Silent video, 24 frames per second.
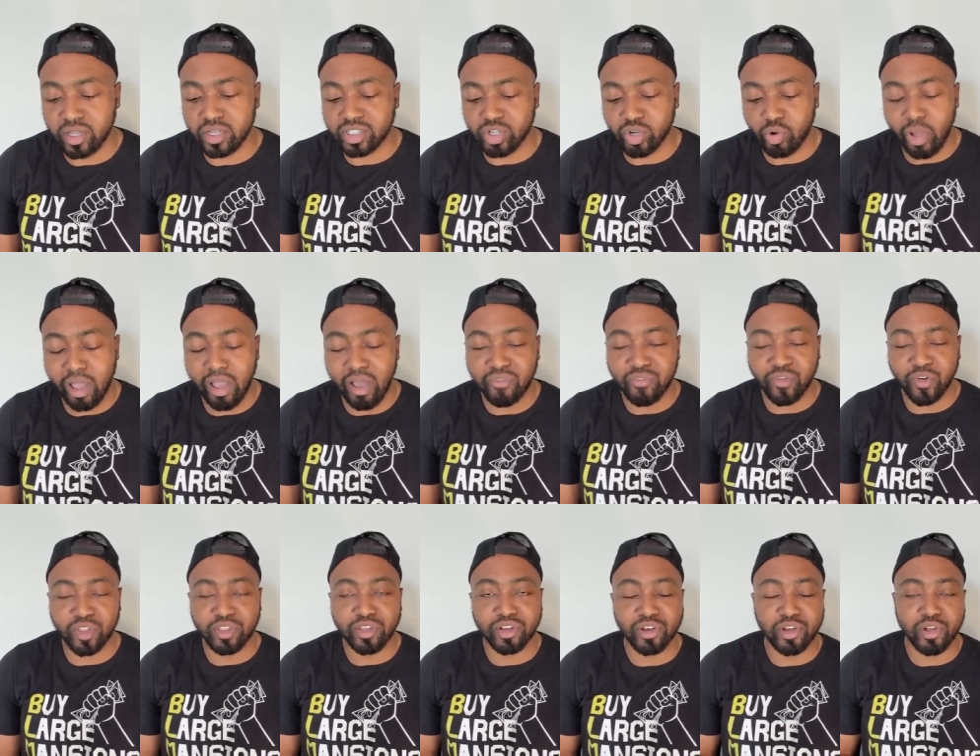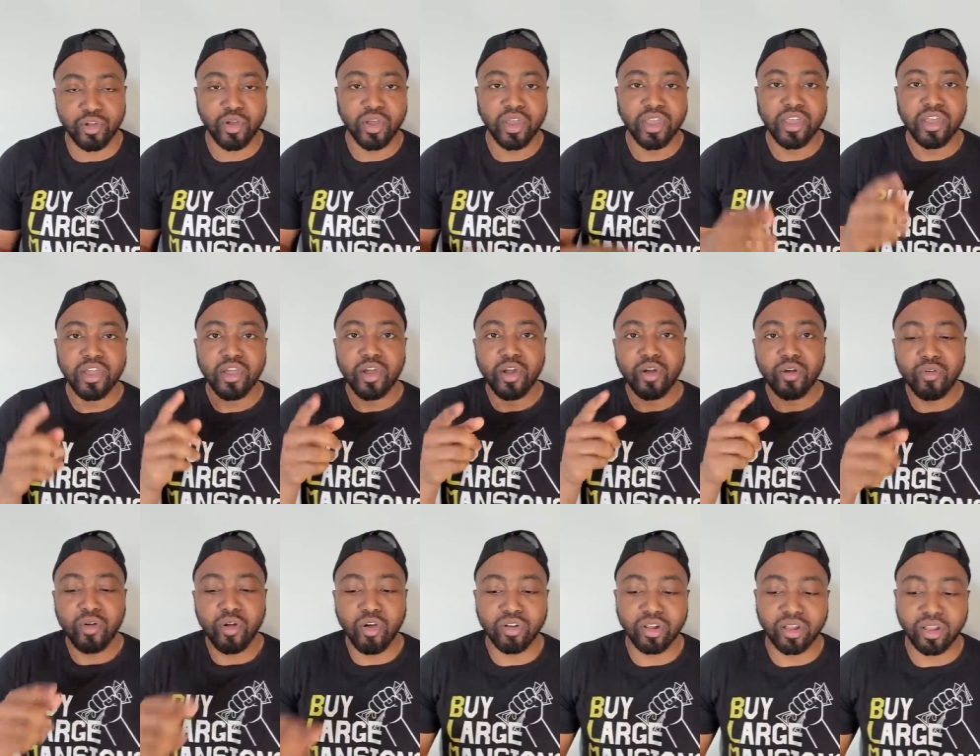so, without further ado,
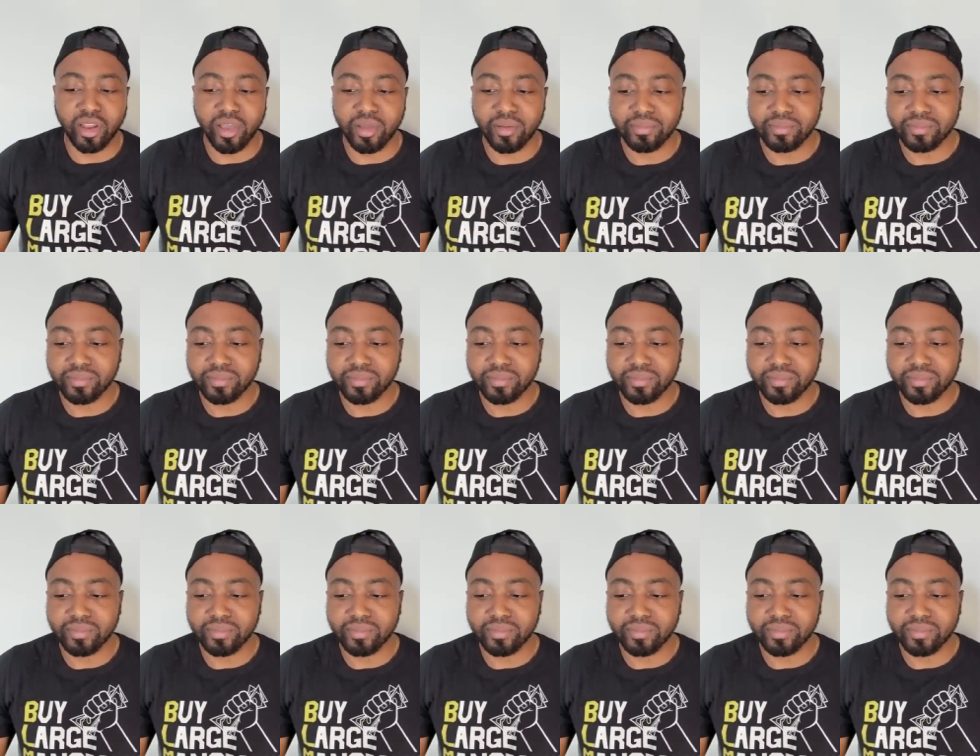roll the clip.